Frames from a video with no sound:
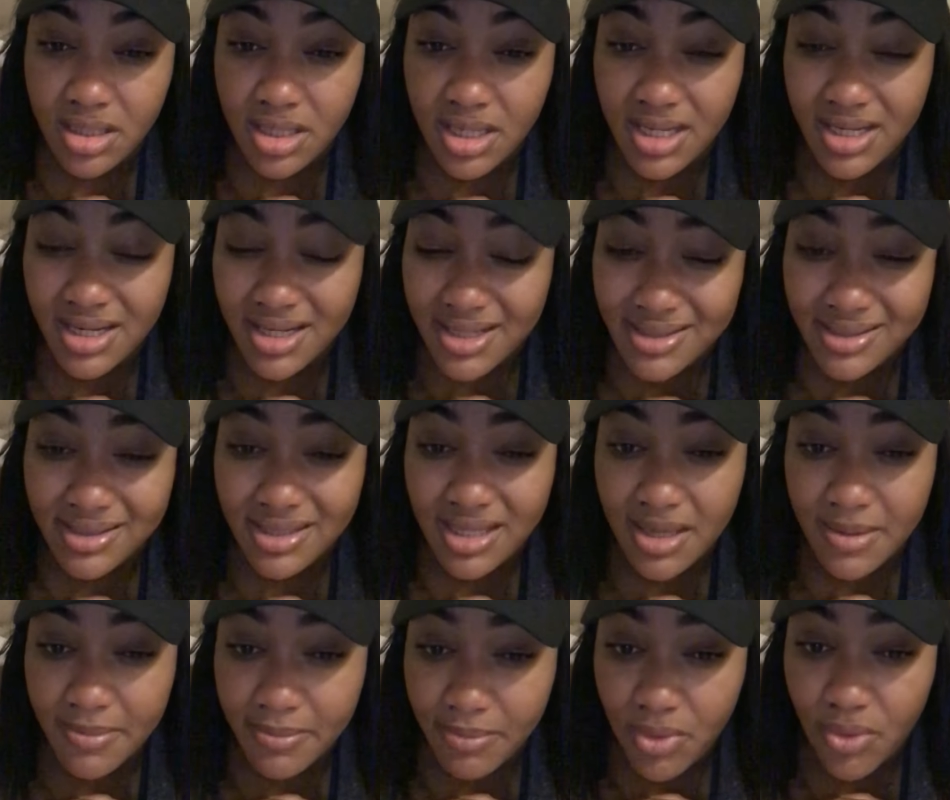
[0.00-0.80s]
It is
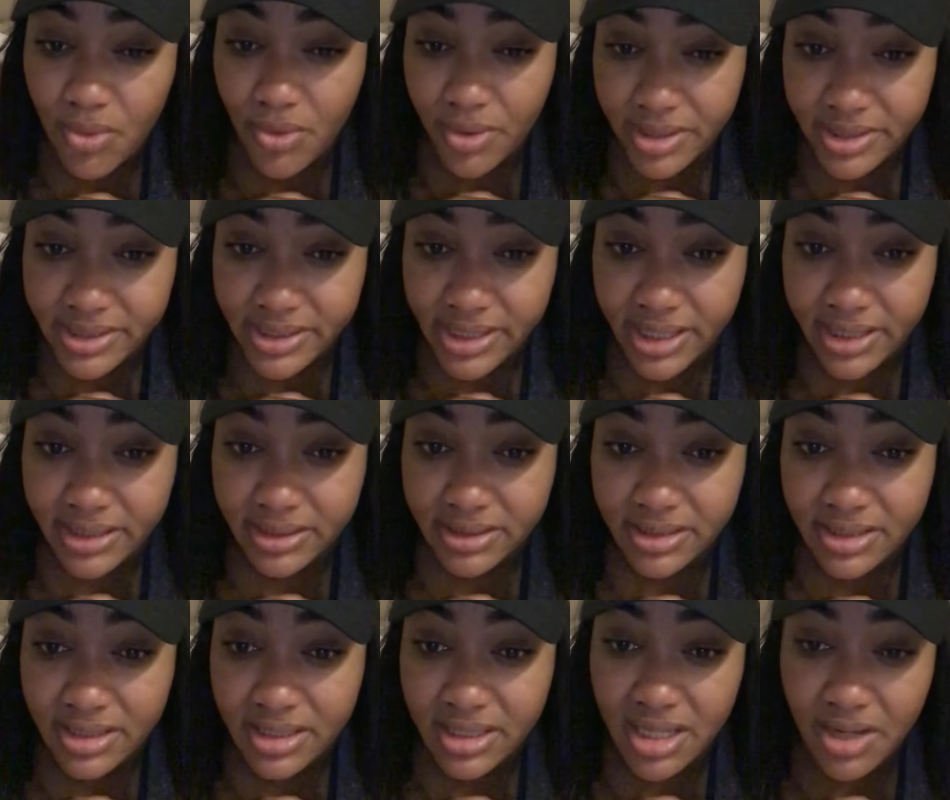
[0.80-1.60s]

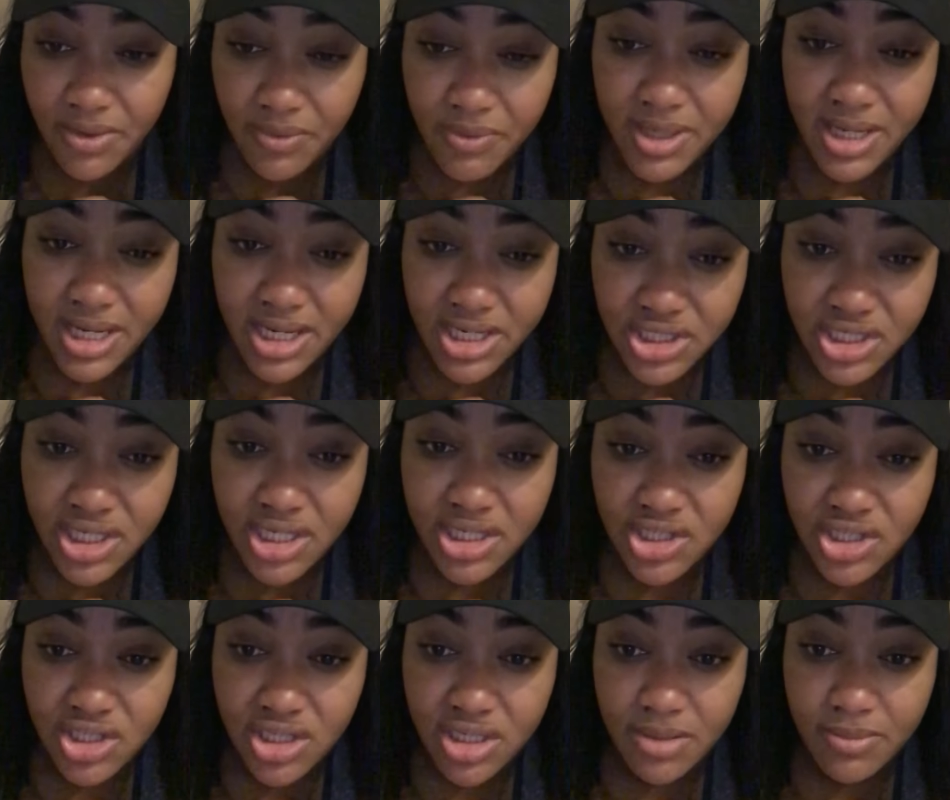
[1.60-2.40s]
important in a
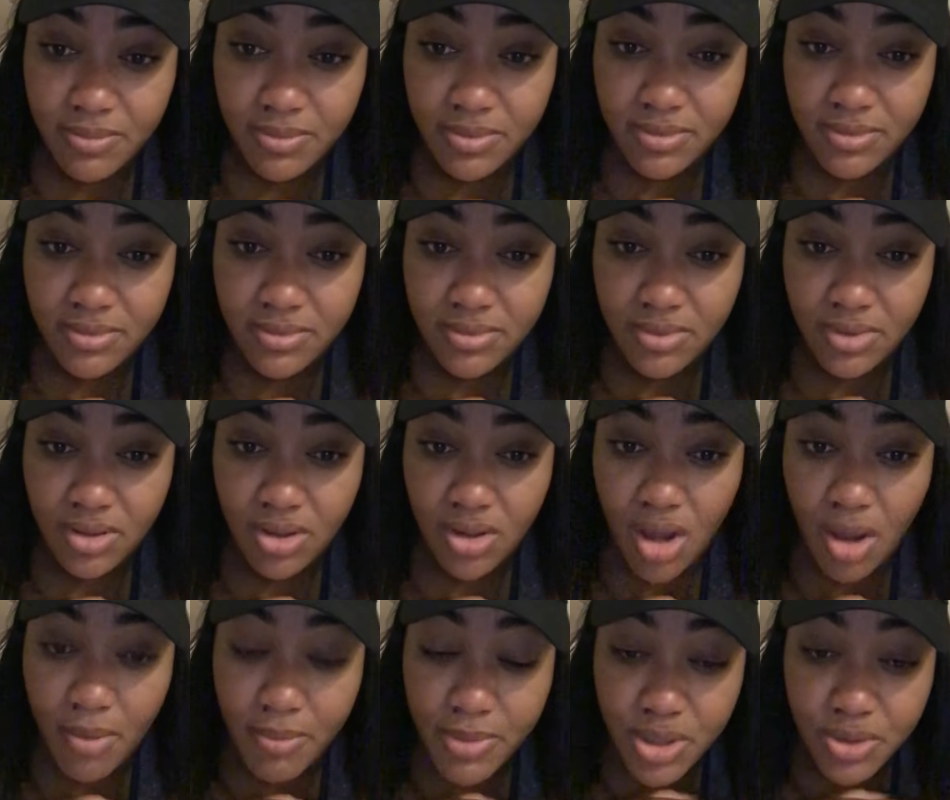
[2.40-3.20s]
relationship.
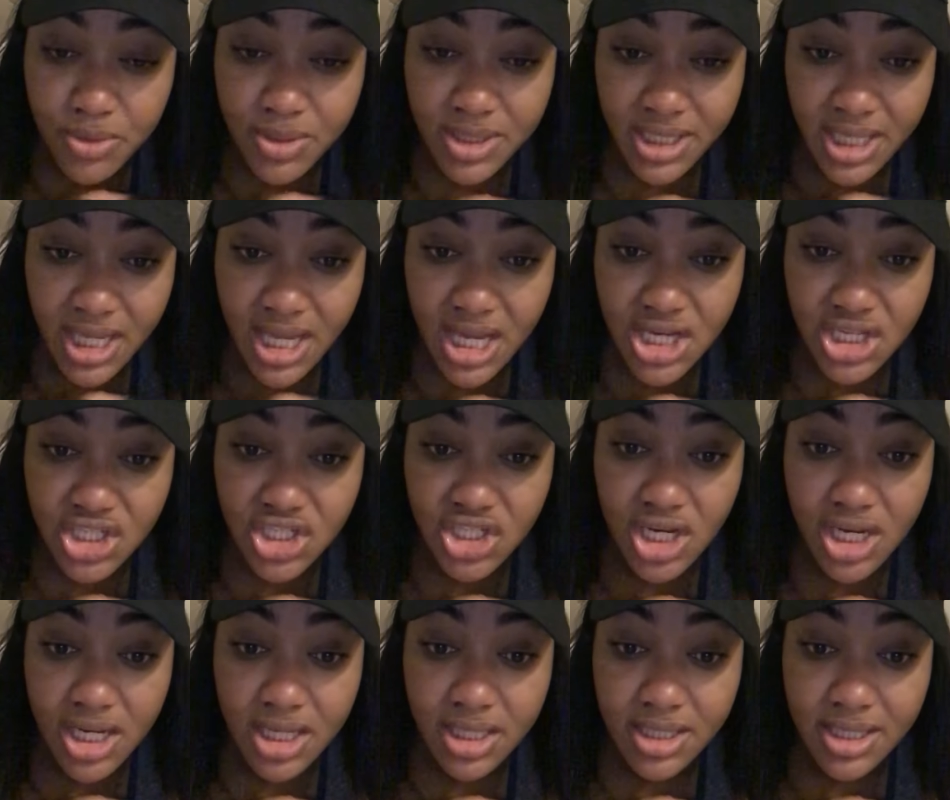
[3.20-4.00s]

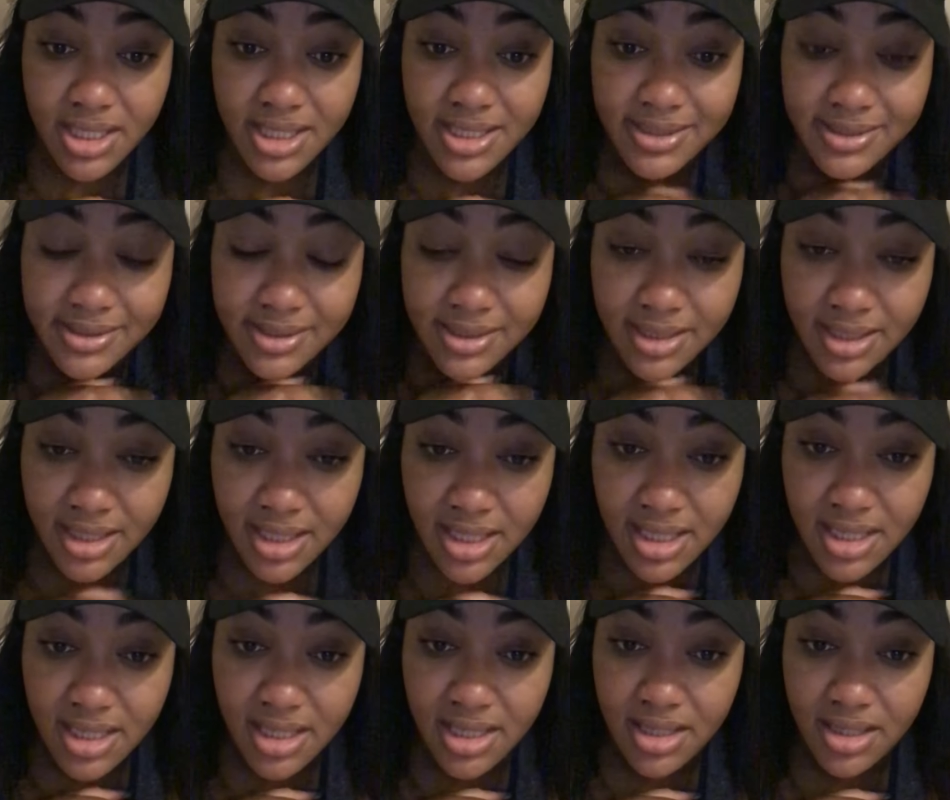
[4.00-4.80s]
Communication is the
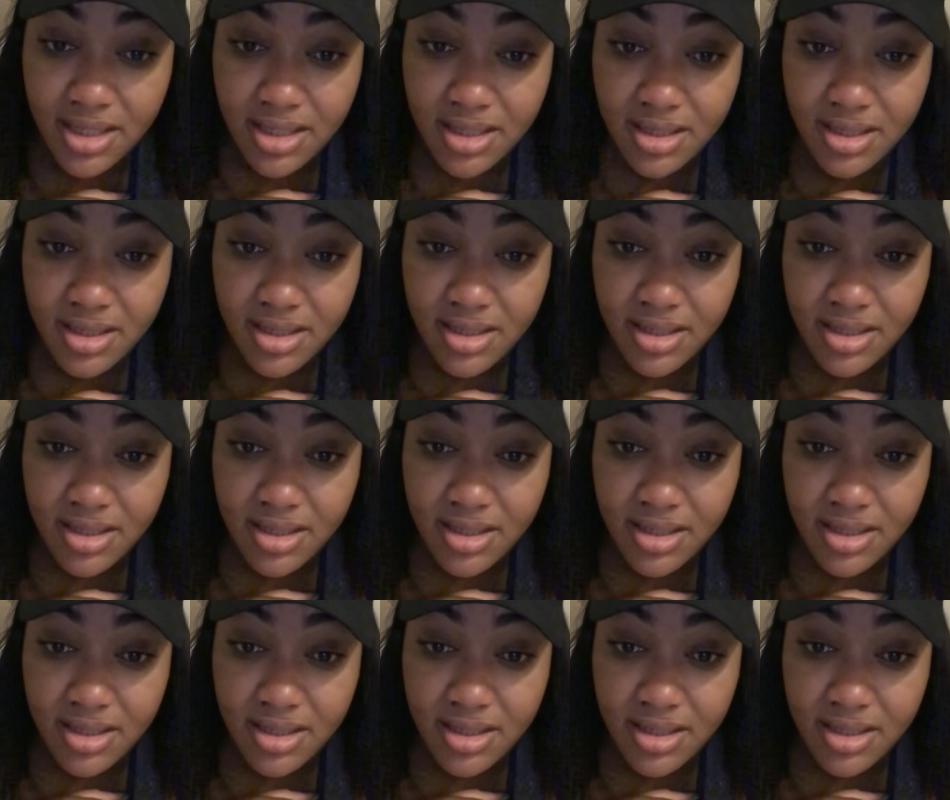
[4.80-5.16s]
key.